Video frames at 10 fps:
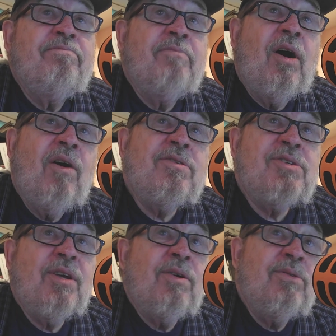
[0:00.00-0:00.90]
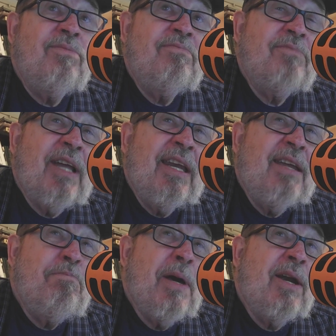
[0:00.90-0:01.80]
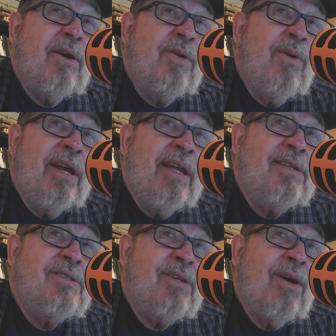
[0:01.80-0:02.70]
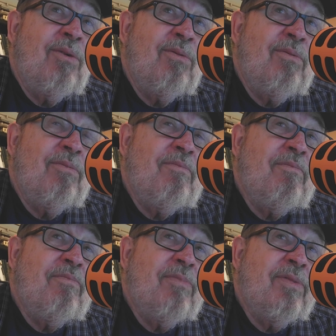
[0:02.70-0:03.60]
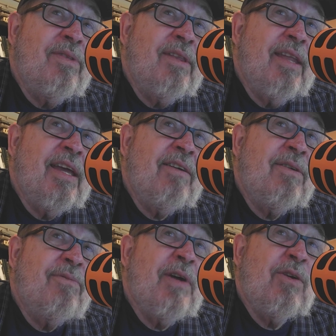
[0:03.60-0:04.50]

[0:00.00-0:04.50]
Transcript: Also, they need better grids, so they have the federal